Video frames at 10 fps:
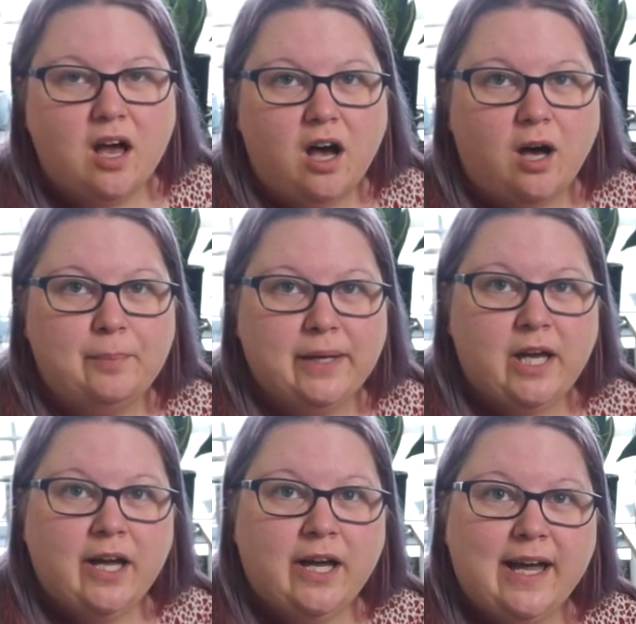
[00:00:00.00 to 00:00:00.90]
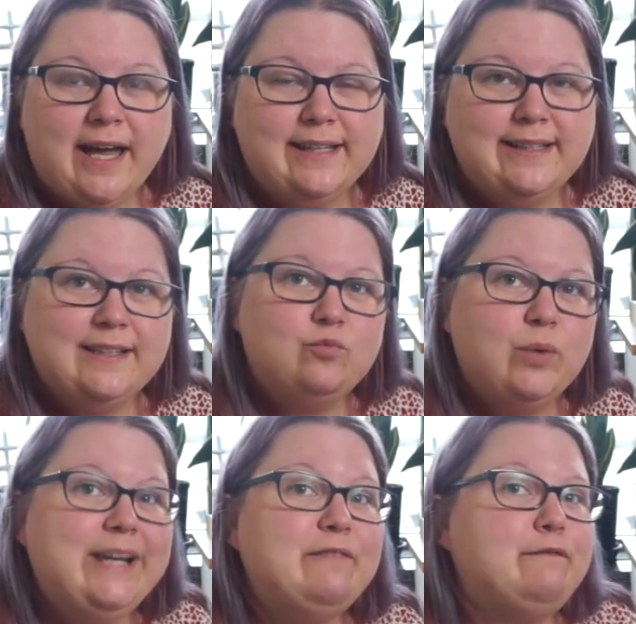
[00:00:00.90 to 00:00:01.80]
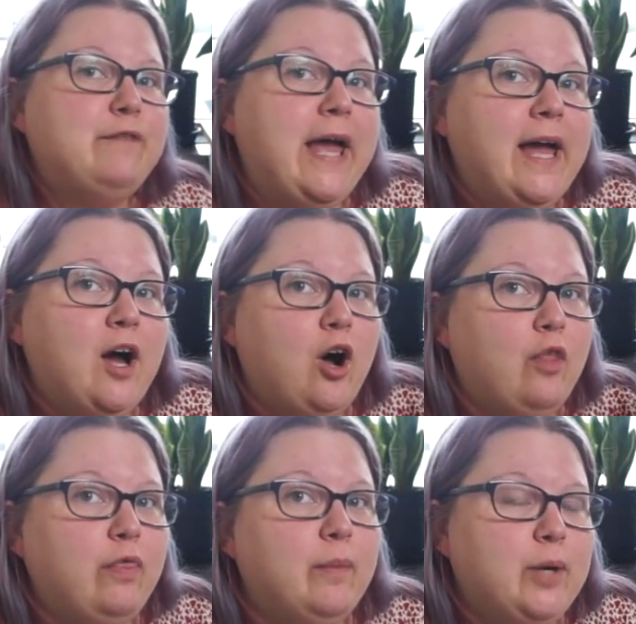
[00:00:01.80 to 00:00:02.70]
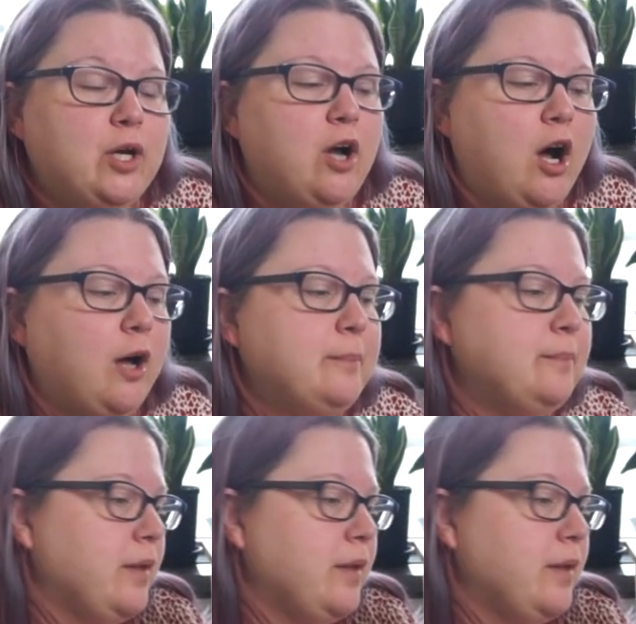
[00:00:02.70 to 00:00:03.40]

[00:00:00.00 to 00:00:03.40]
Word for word: are bigger and didn't really fit on the book cart.